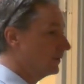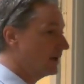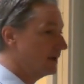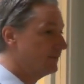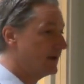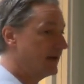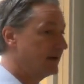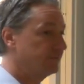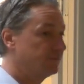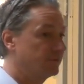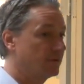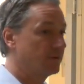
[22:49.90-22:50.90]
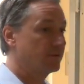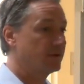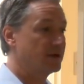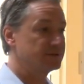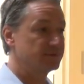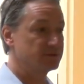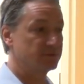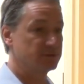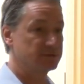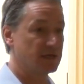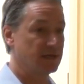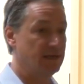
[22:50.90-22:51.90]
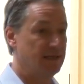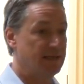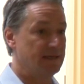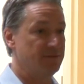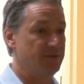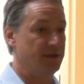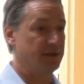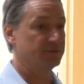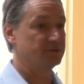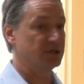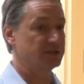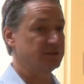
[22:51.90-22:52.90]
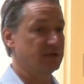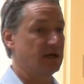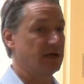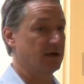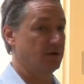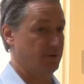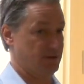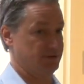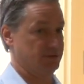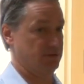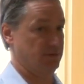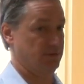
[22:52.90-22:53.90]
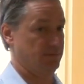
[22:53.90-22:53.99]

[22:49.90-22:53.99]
their life has thoughts of suicide. They are just at higher risk.